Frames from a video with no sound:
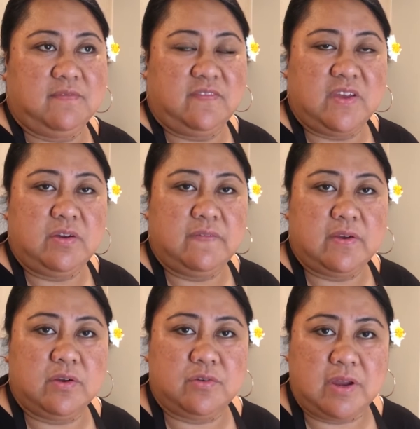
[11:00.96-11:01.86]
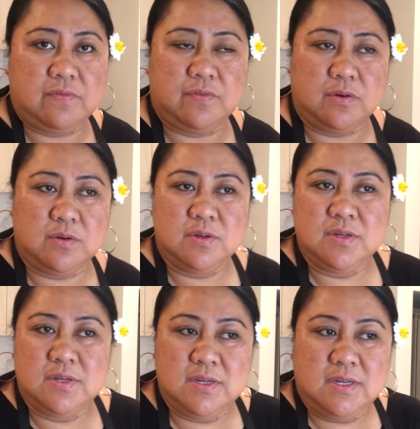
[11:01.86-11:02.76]
very, very grateful
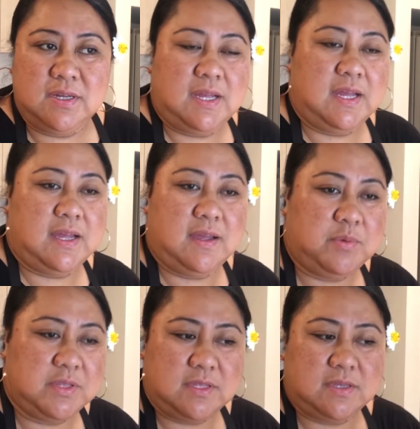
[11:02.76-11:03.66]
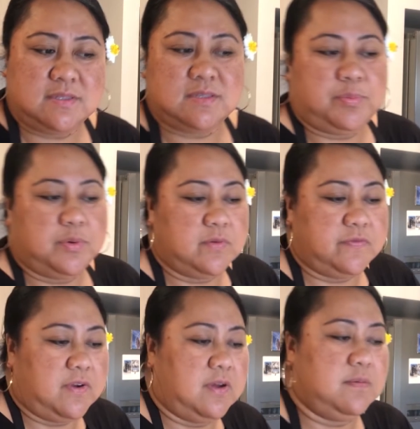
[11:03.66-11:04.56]
with the support
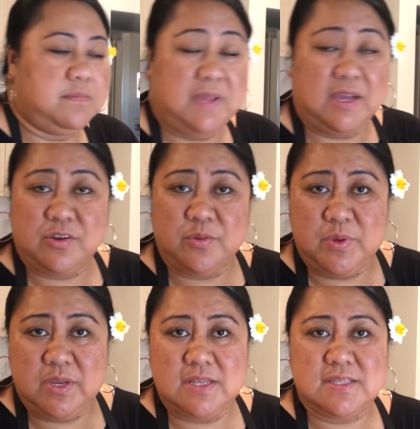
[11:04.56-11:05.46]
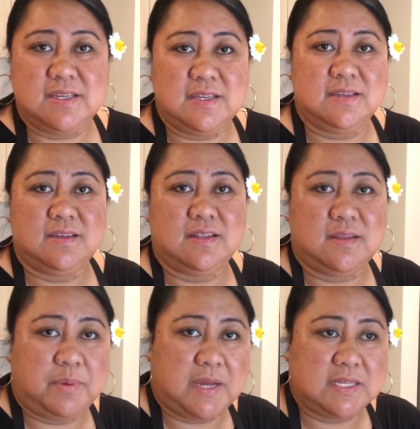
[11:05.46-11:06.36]
from our community in
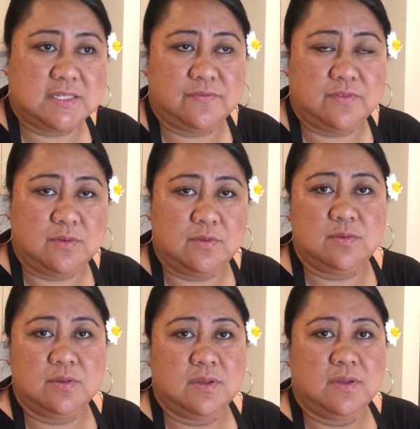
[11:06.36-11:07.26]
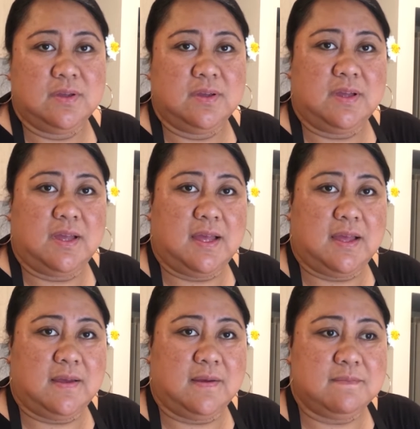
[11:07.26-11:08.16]
the past few
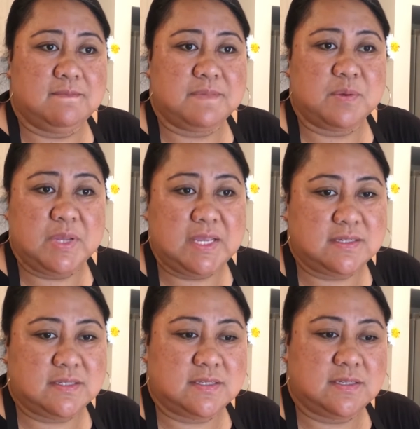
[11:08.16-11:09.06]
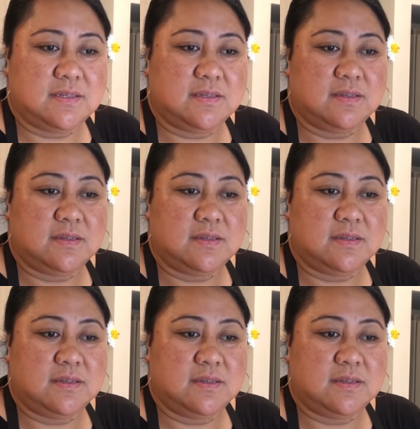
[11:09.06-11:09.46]
weeks.